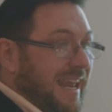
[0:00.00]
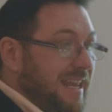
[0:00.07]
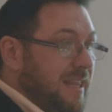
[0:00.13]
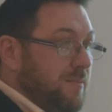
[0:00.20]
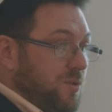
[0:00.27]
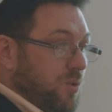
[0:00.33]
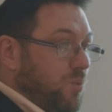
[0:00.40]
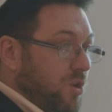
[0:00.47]
getting
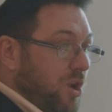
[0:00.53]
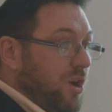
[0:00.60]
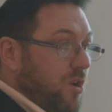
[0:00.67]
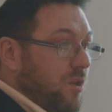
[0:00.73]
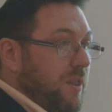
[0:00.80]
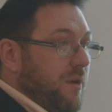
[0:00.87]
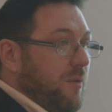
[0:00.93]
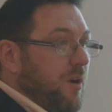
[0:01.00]
them to work
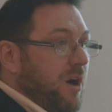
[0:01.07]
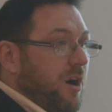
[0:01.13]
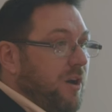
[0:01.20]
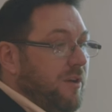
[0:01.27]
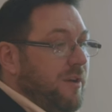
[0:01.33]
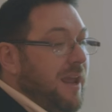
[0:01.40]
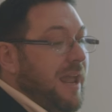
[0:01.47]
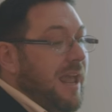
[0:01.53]
on their
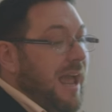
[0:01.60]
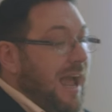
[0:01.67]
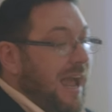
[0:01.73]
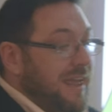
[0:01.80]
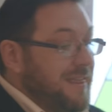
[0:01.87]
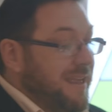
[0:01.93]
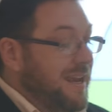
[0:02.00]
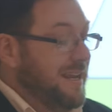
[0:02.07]
own,
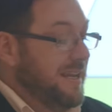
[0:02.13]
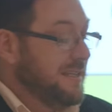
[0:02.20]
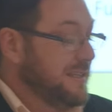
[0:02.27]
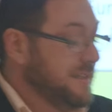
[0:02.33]
and then in